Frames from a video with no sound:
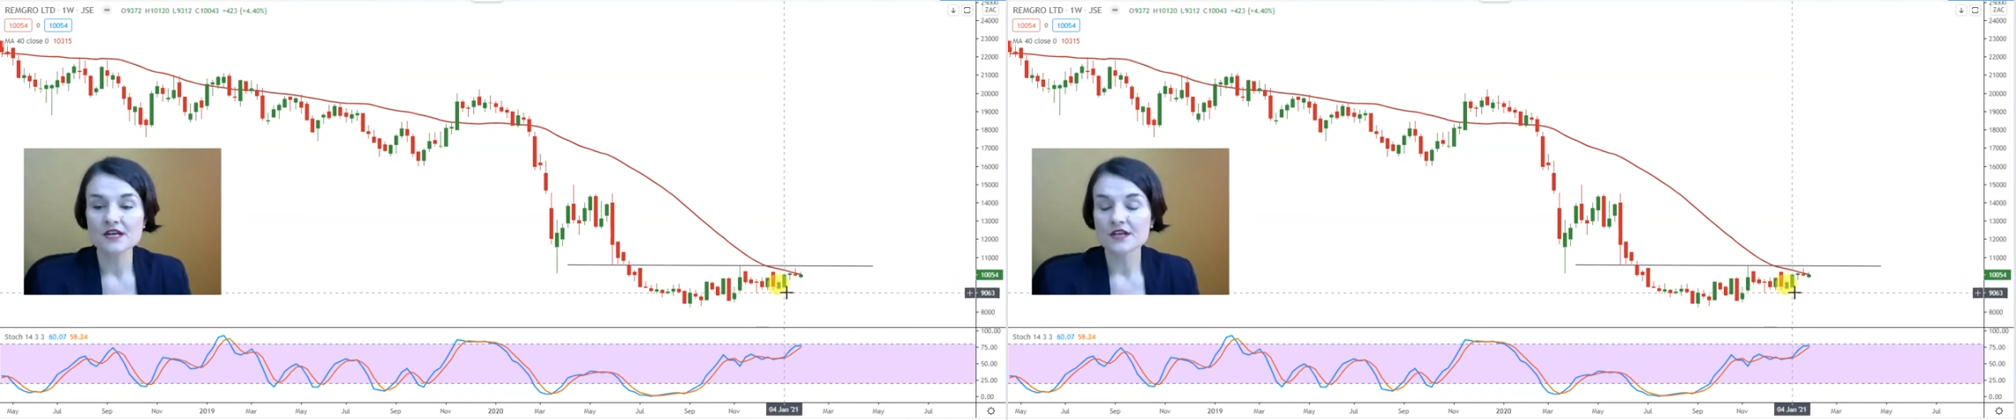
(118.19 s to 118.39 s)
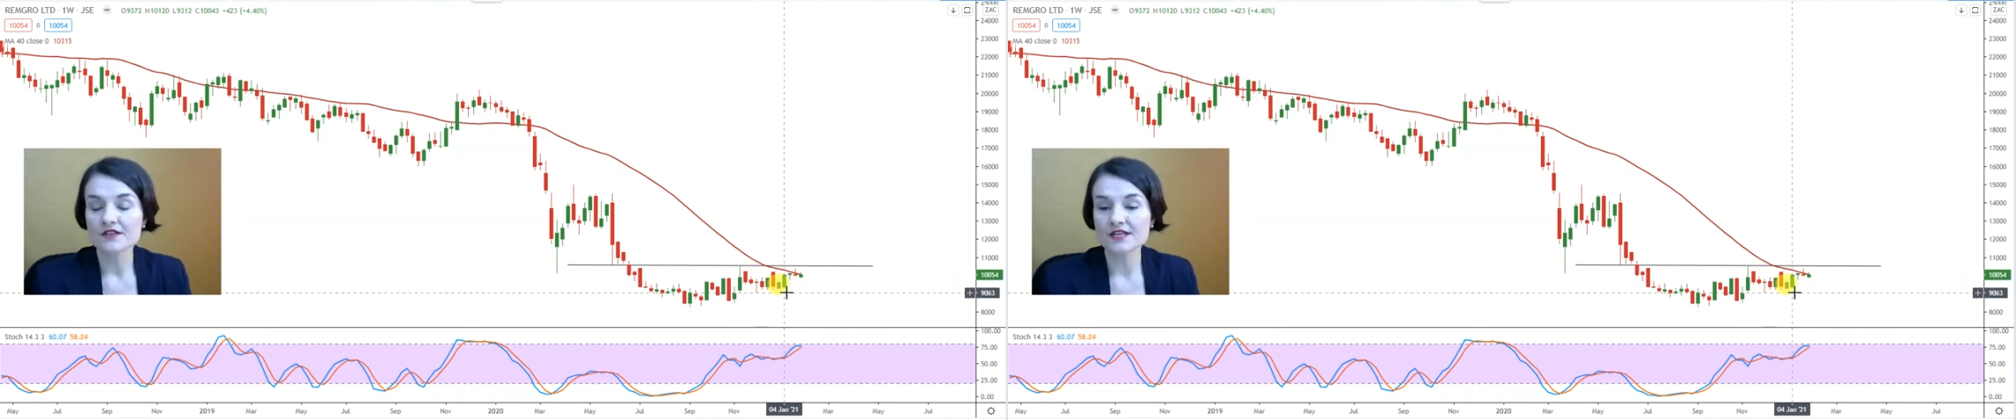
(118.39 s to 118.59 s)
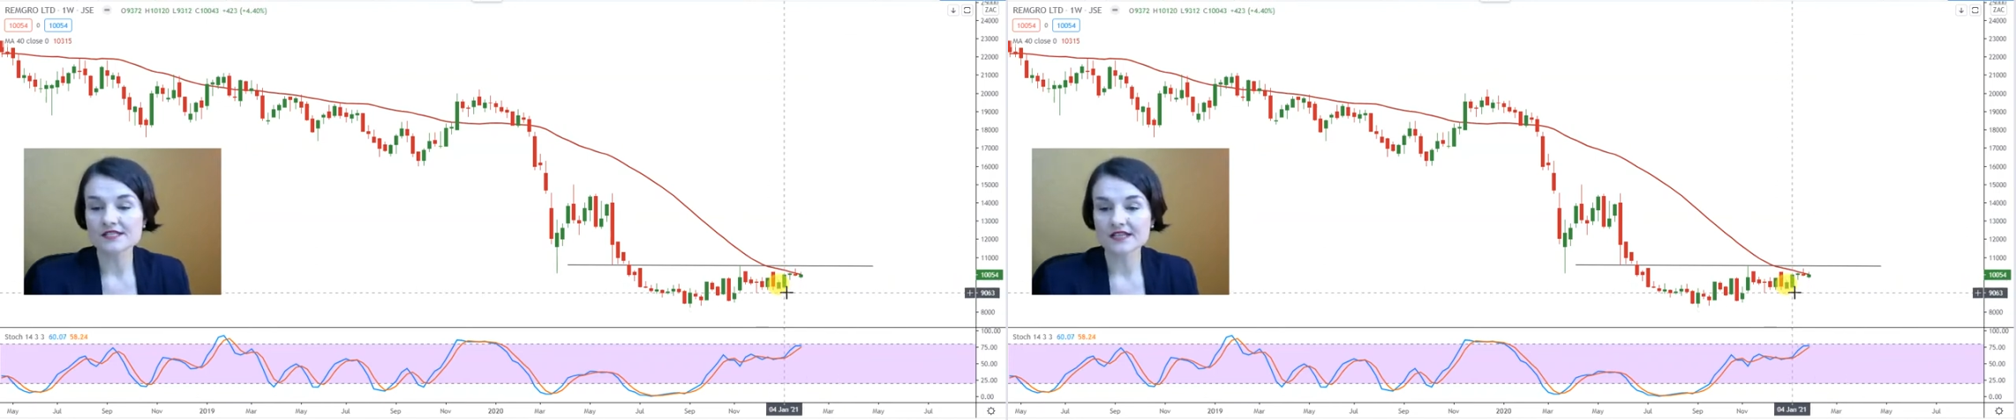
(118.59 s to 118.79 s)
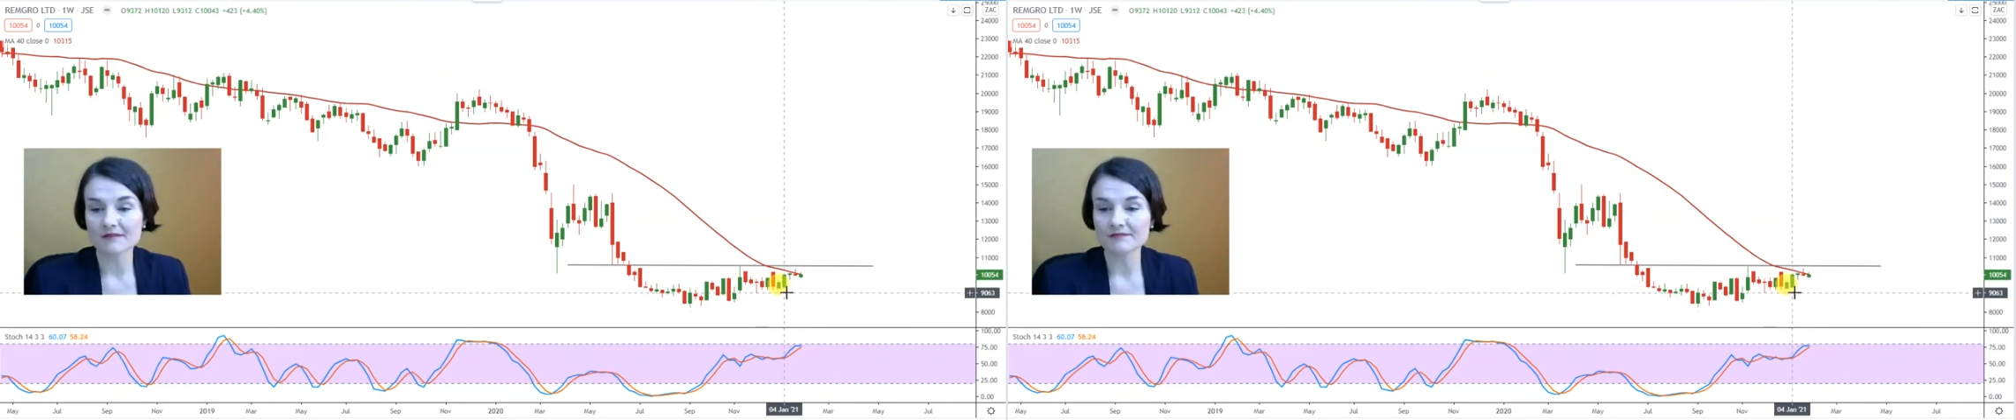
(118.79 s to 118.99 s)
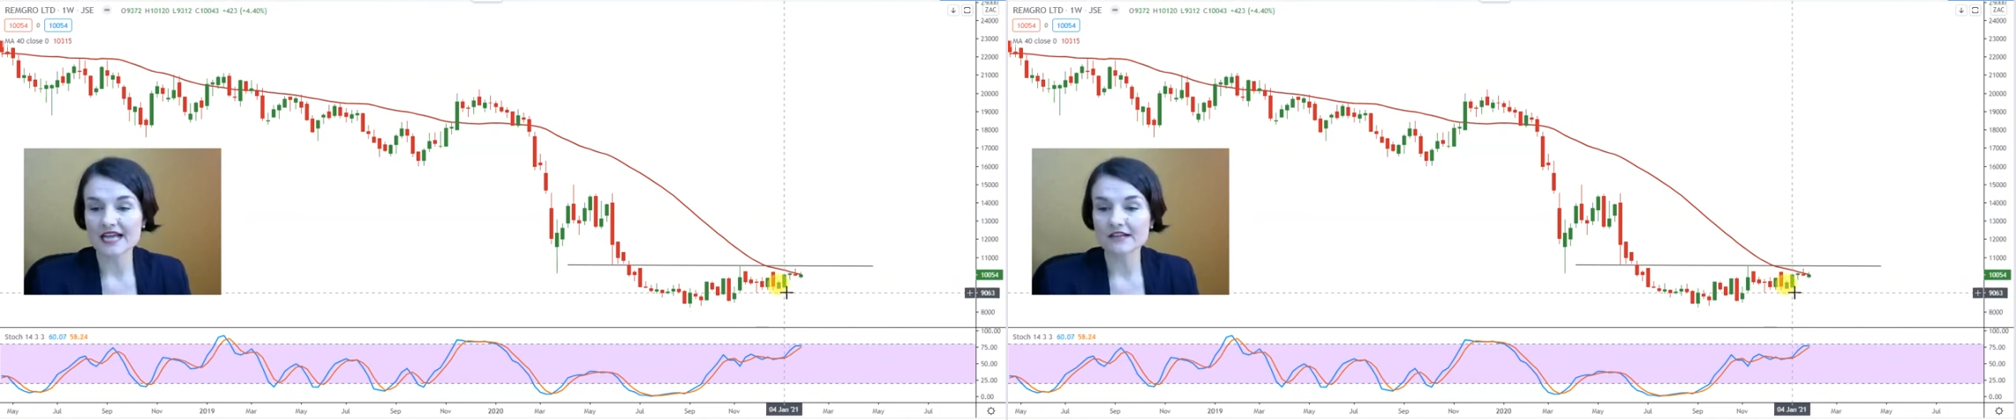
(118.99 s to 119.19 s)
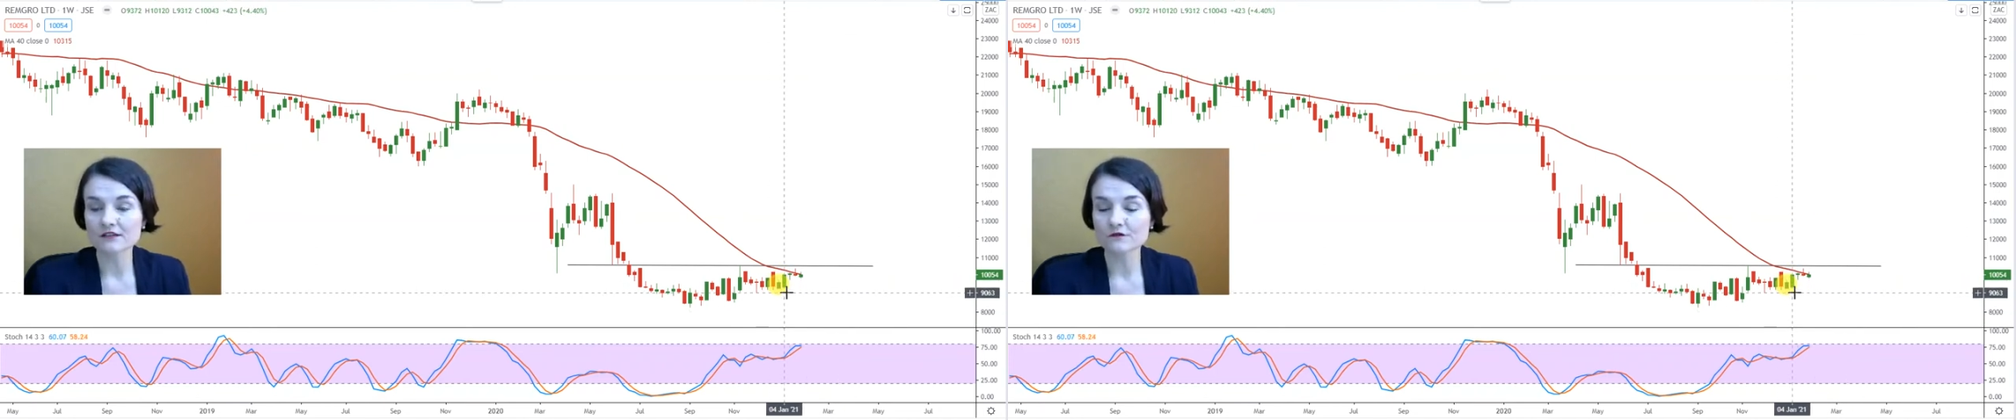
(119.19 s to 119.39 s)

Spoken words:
this cup and handle